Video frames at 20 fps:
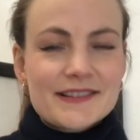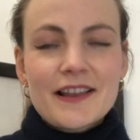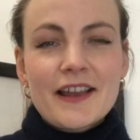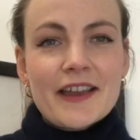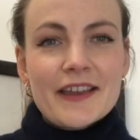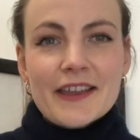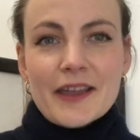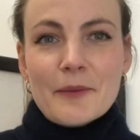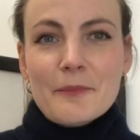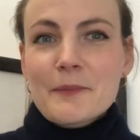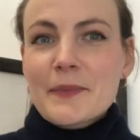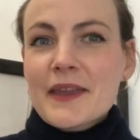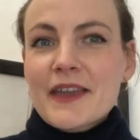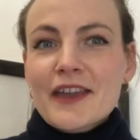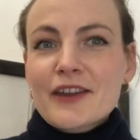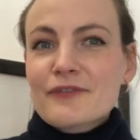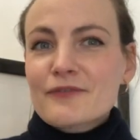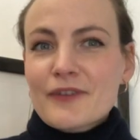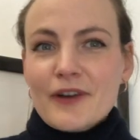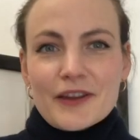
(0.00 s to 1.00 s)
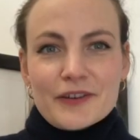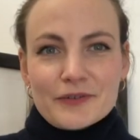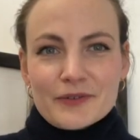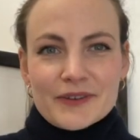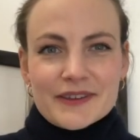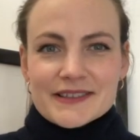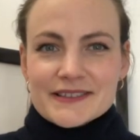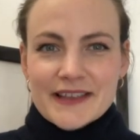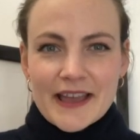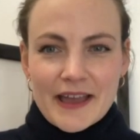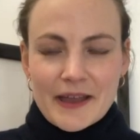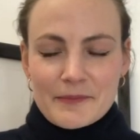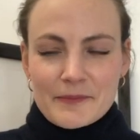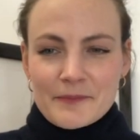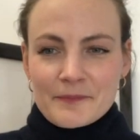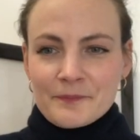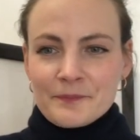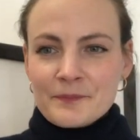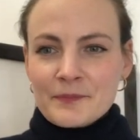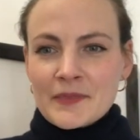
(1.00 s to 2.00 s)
like a big final exam.